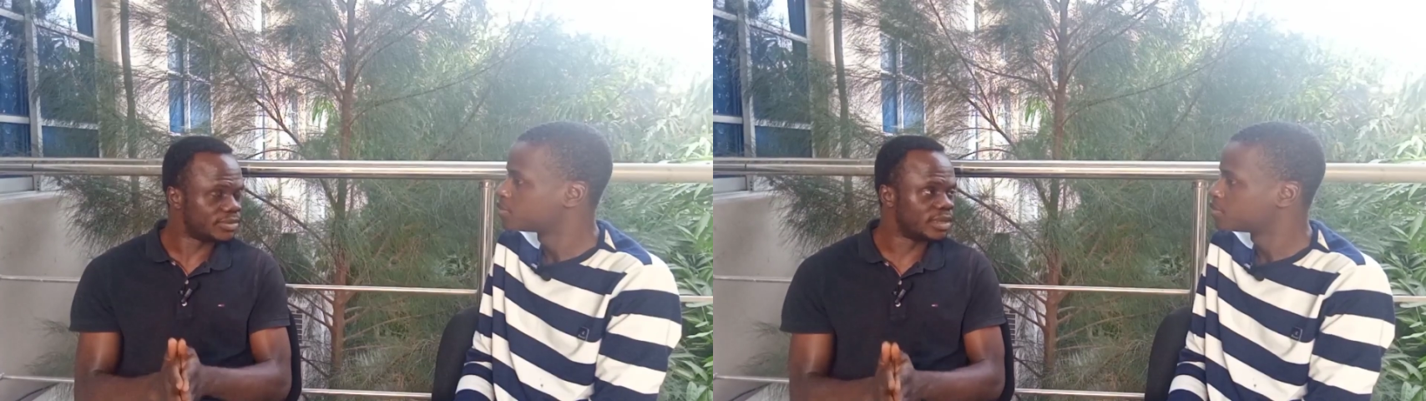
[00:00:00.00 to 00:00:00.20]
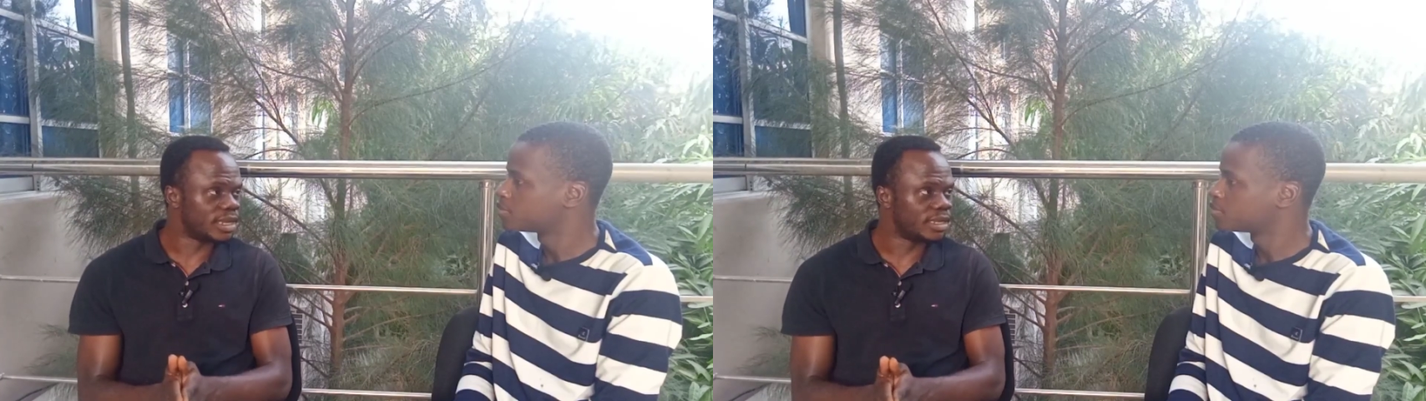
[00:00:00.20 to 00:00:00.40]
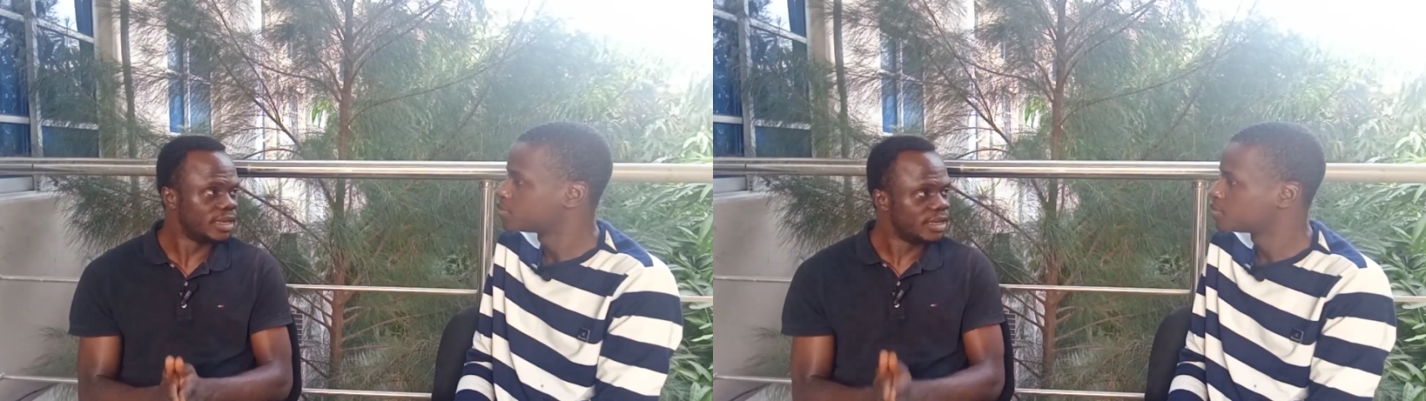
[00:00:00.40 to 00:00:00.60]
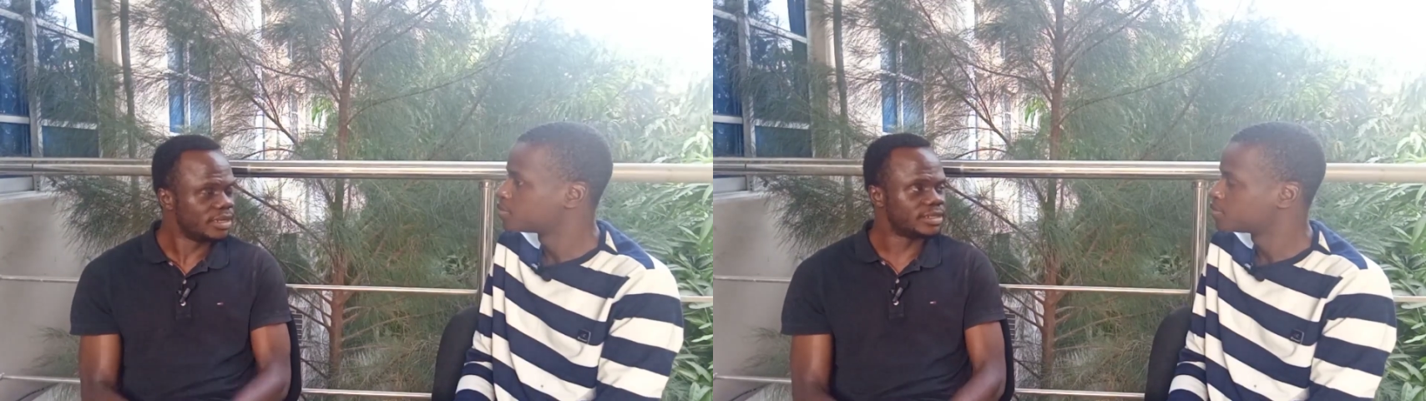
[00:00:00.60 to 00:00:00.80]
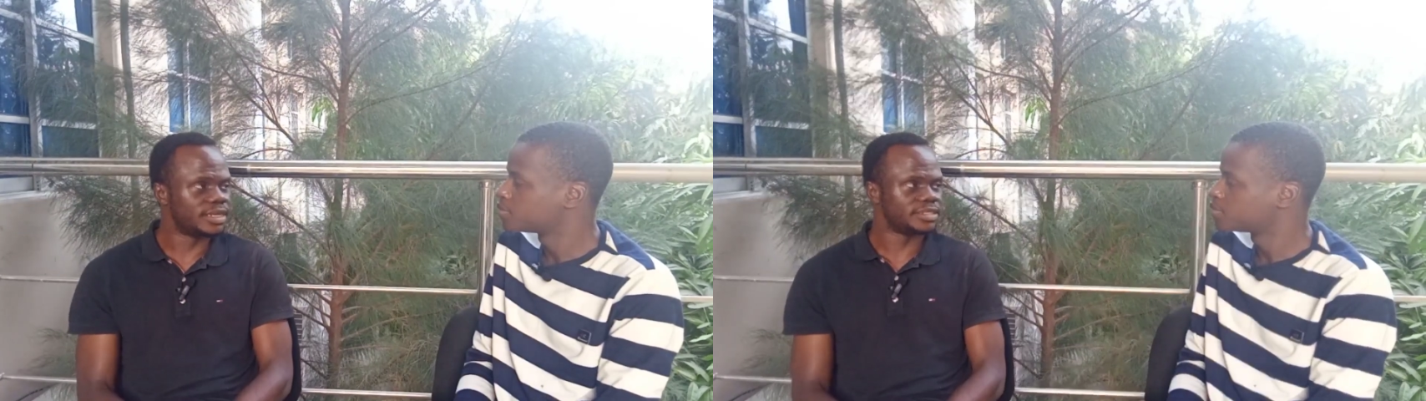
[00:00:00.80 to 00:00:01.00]
Speaker 1: particular
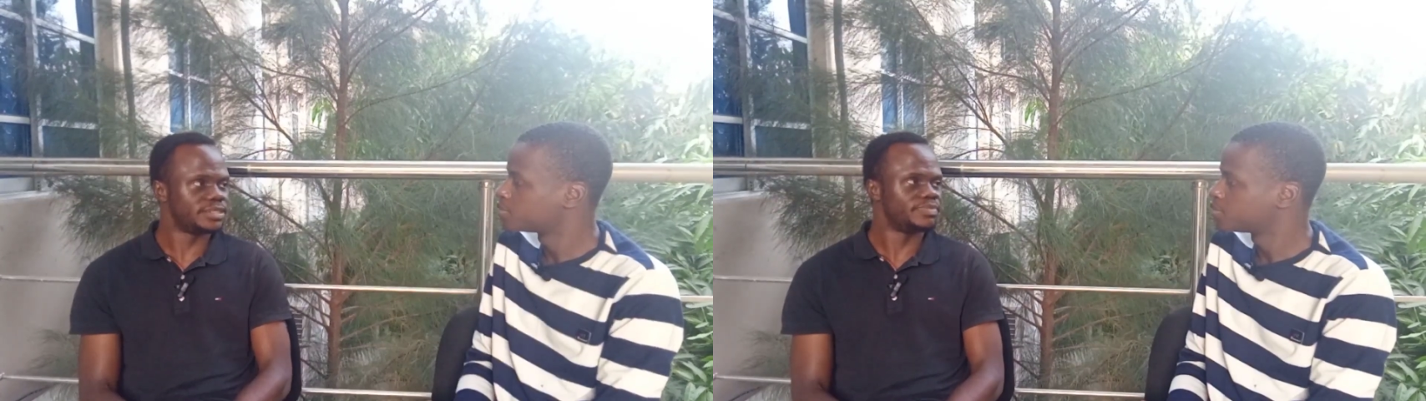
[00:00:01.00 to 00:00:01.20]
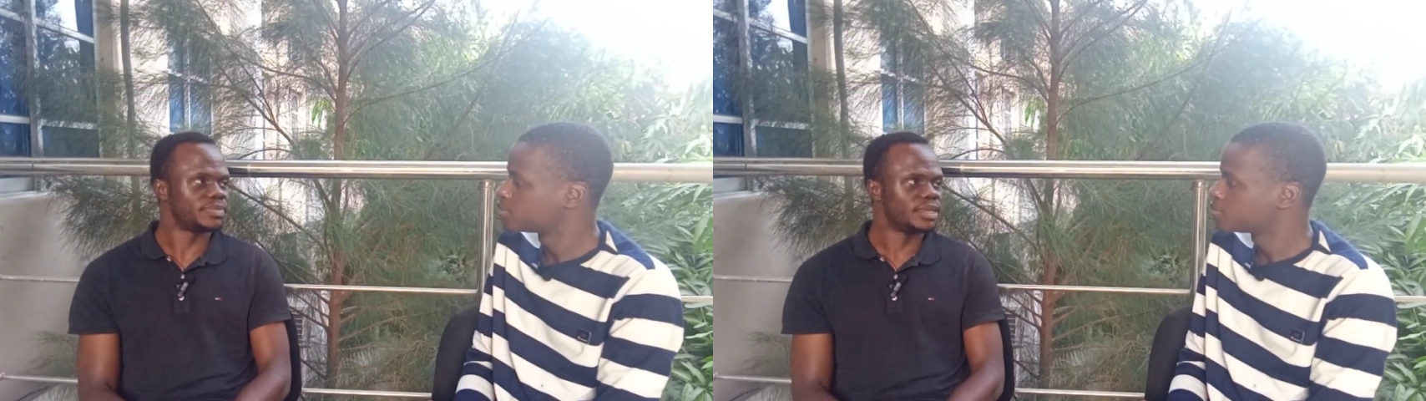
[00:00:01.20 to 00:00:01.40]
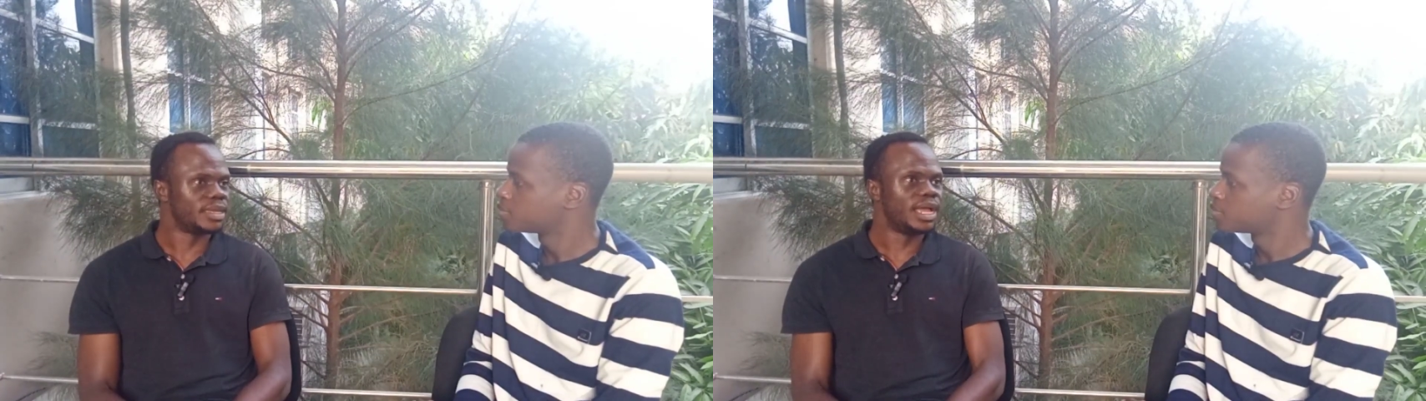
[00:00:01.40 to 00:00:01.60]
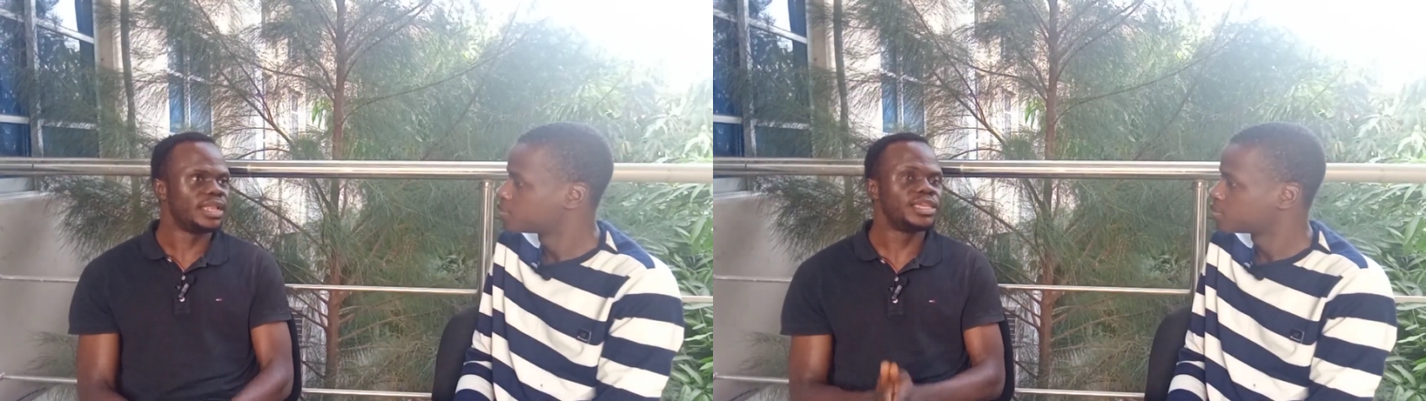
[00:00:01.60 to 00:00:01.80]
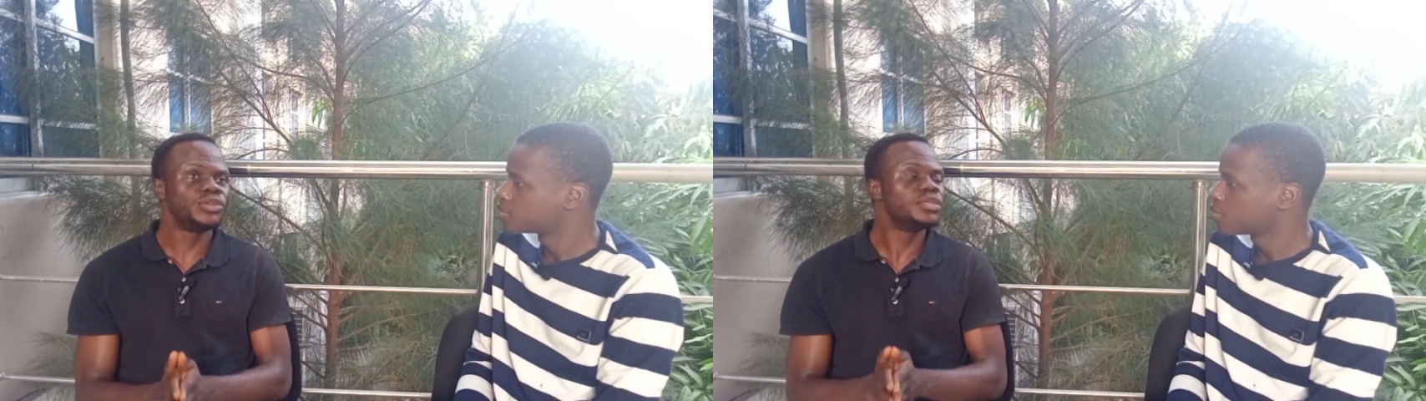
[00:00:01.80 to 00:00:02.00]
class.
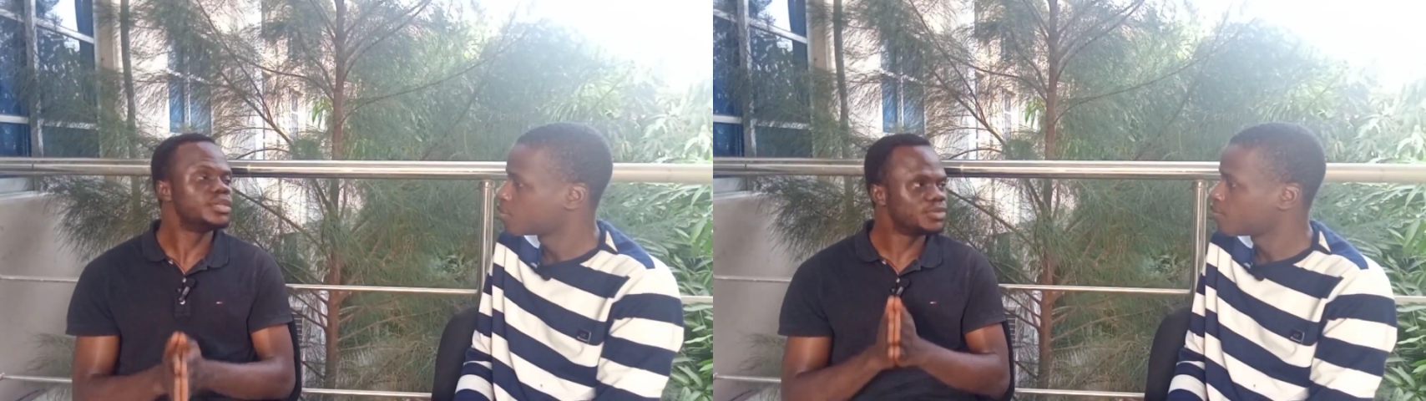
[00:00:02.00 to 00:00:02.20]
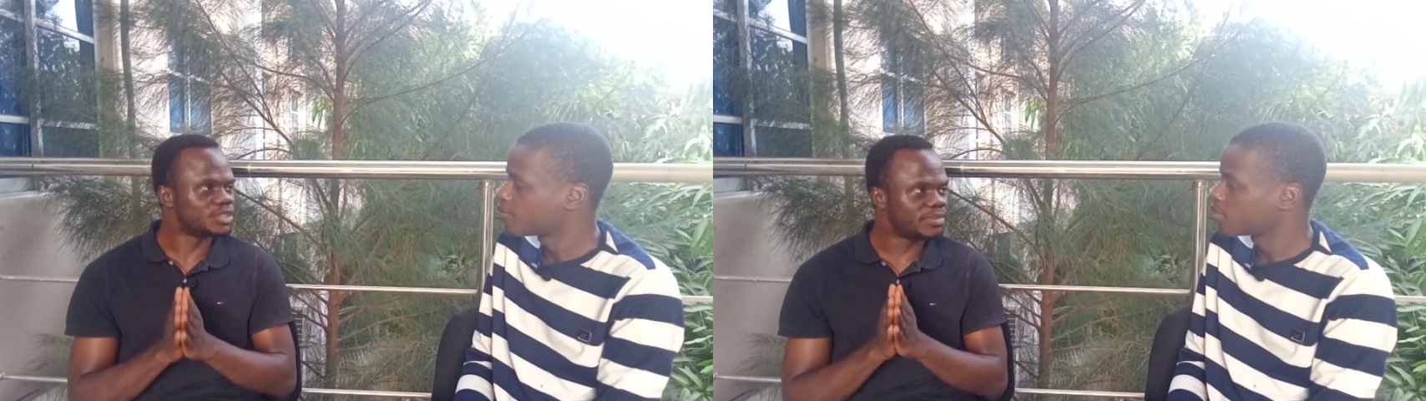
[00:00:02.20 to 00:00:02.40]
At least you need to